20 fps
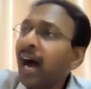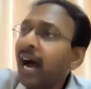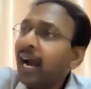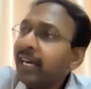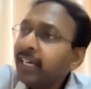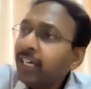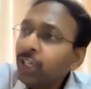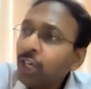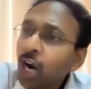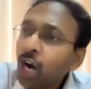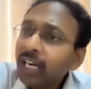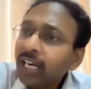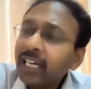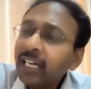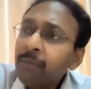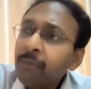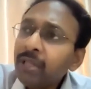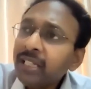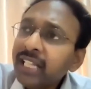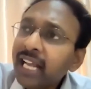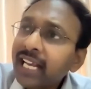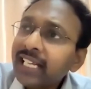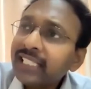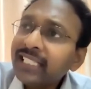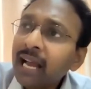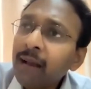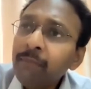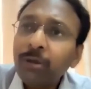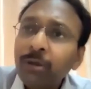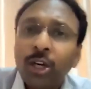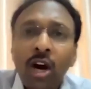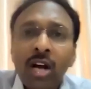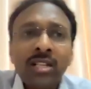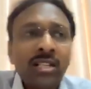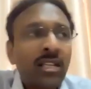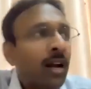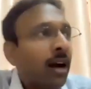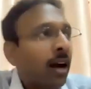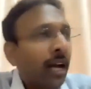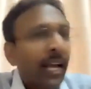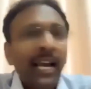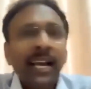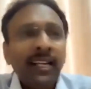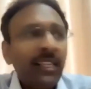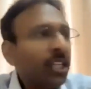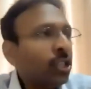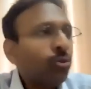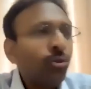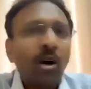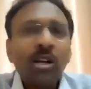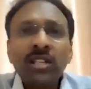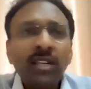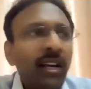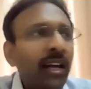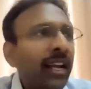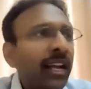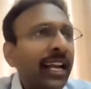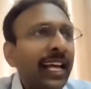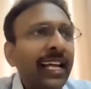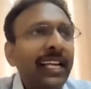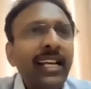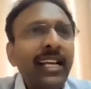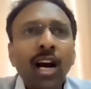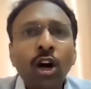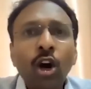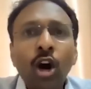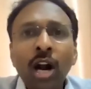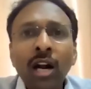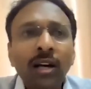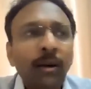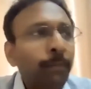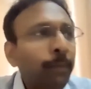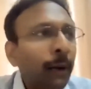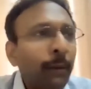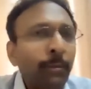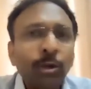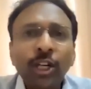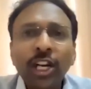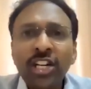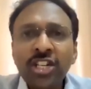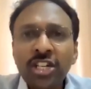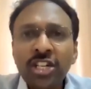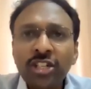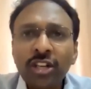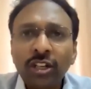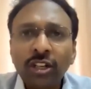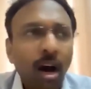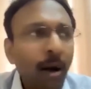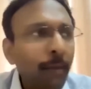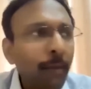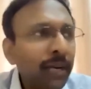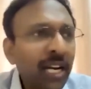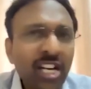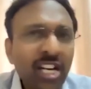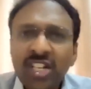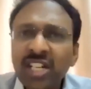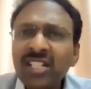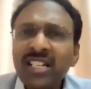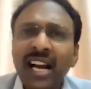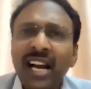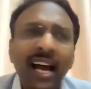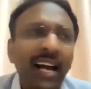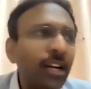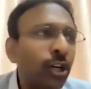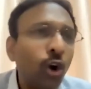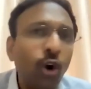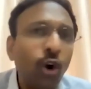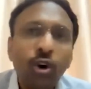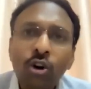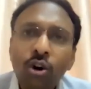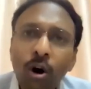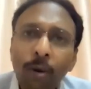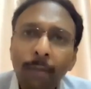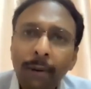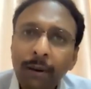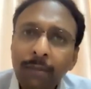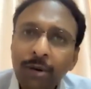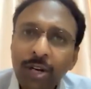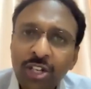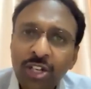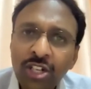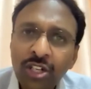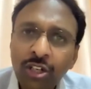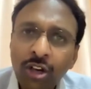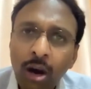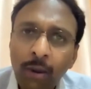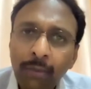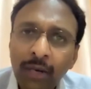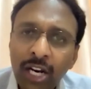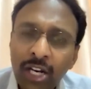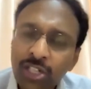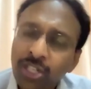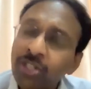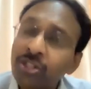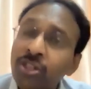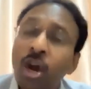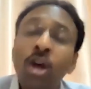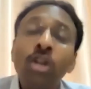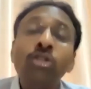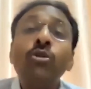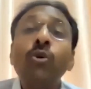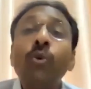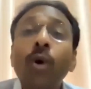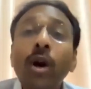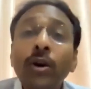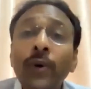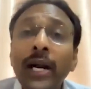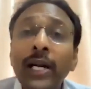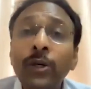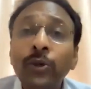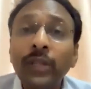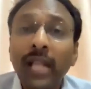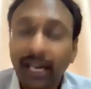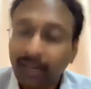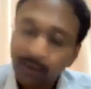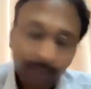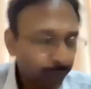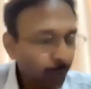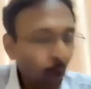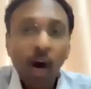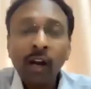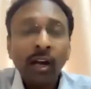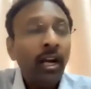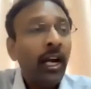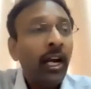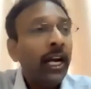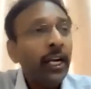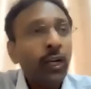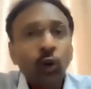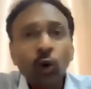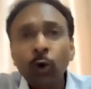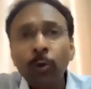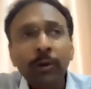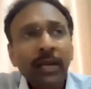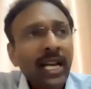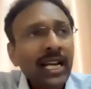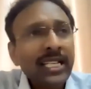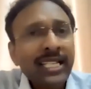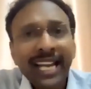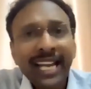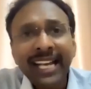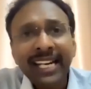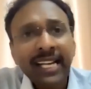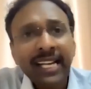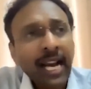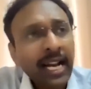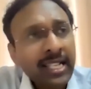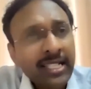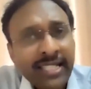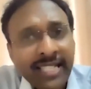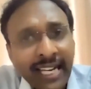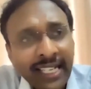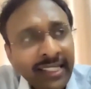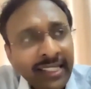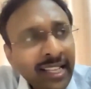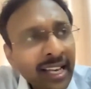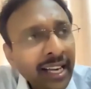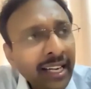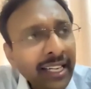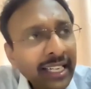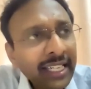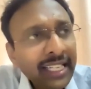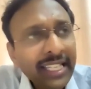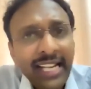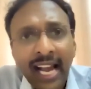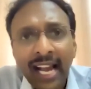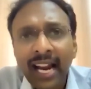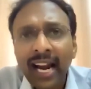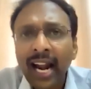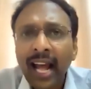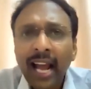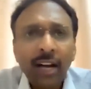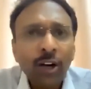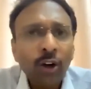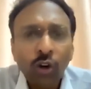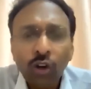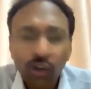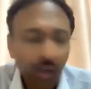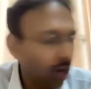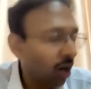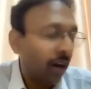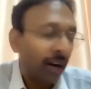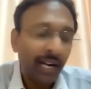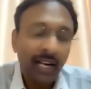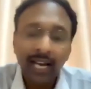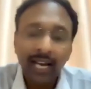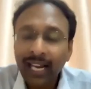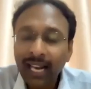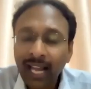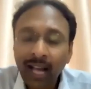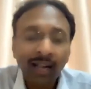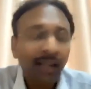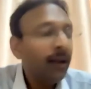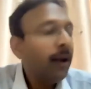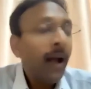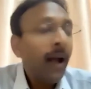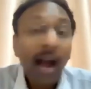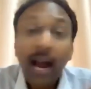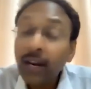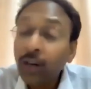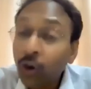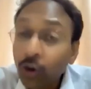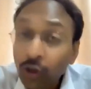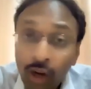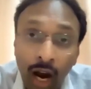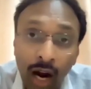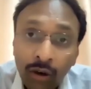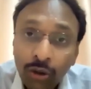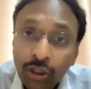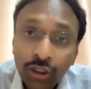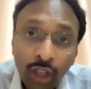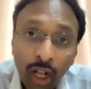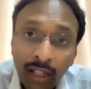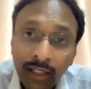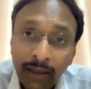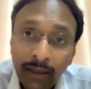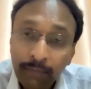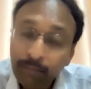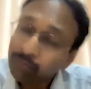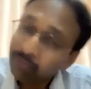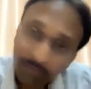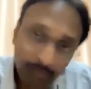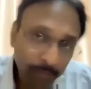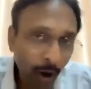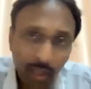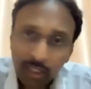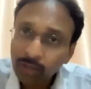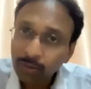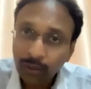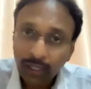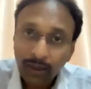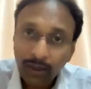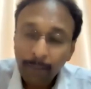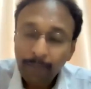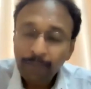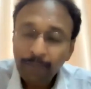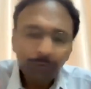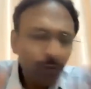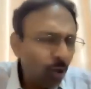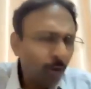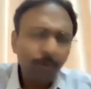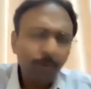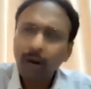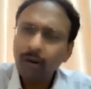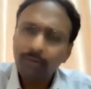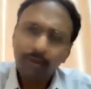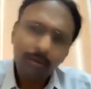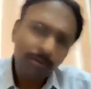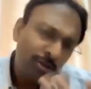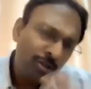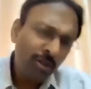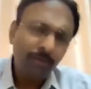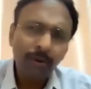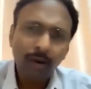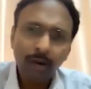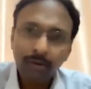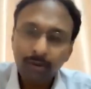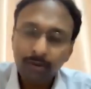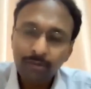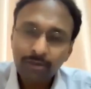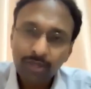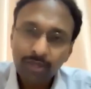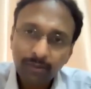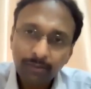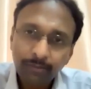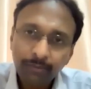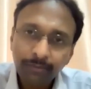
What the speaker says: I did not attempt in the exam because this was in an area called permutations and combinations and I don't know permutation and combinations. So what do I do then? Or it could be an area in set theory in DI and I don't know, or LR, I don't know how to solve them. Possible. No problems, no problems.